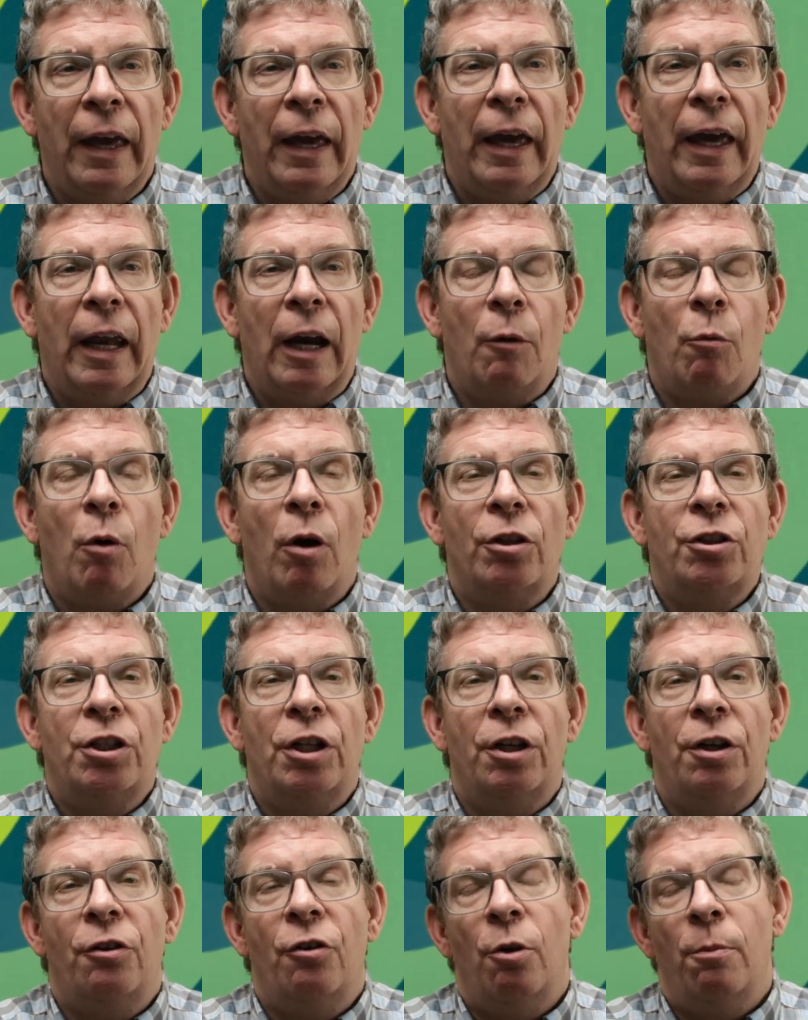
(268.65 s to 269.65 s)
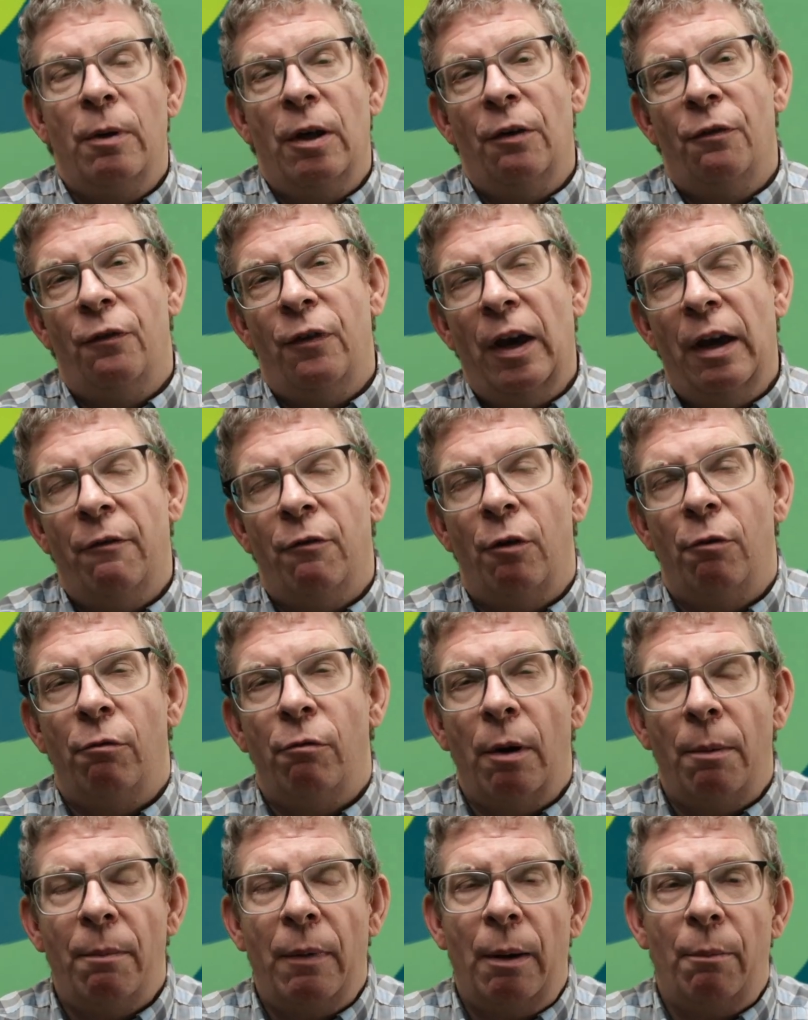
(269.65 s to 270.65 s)
And I want you to do me a favor.
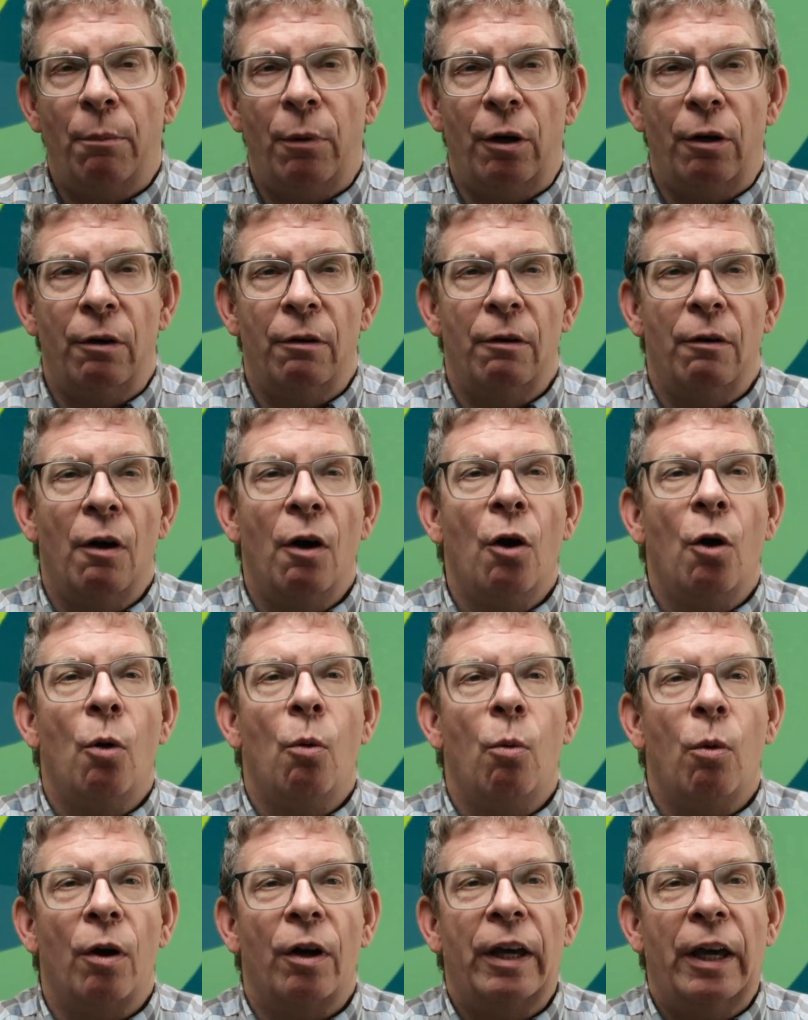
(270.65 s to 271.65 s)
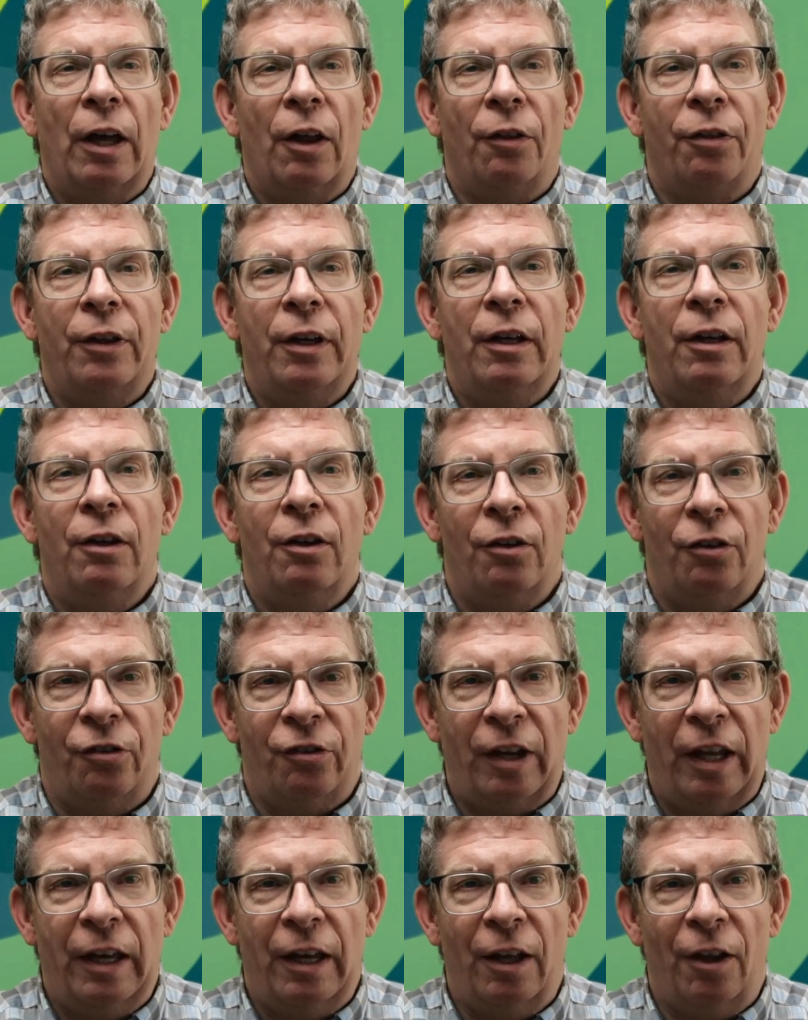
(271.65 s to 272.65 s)
Remember, work healthy,
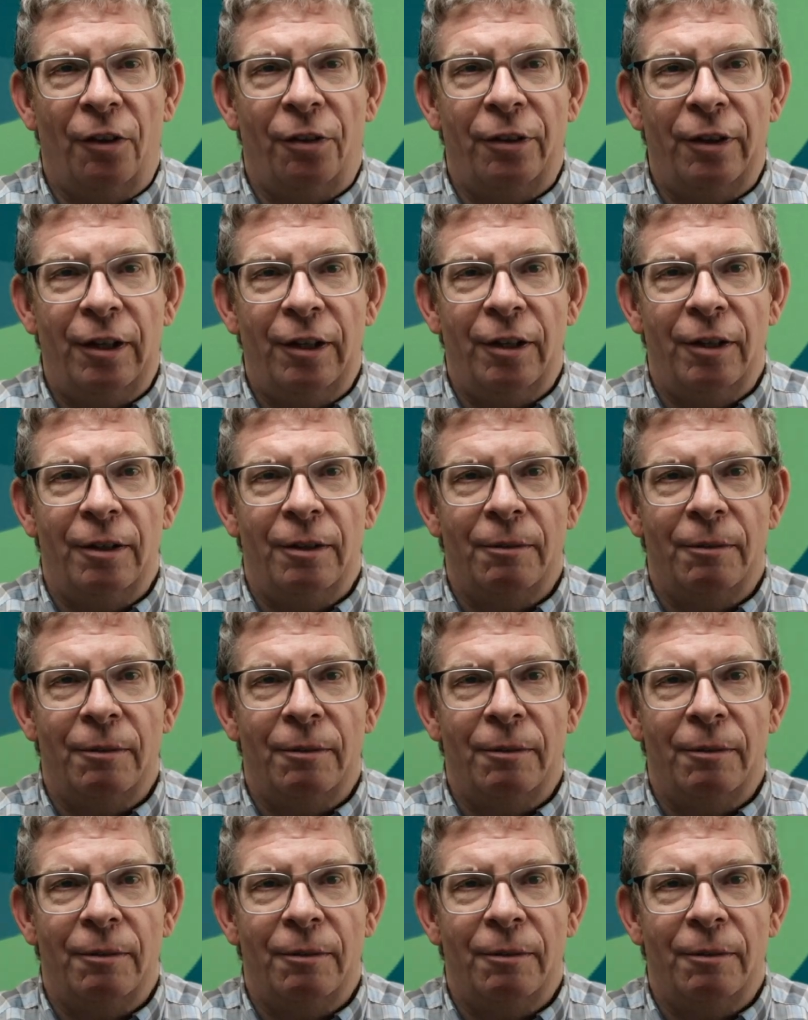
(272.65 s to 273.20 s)
stay healthy.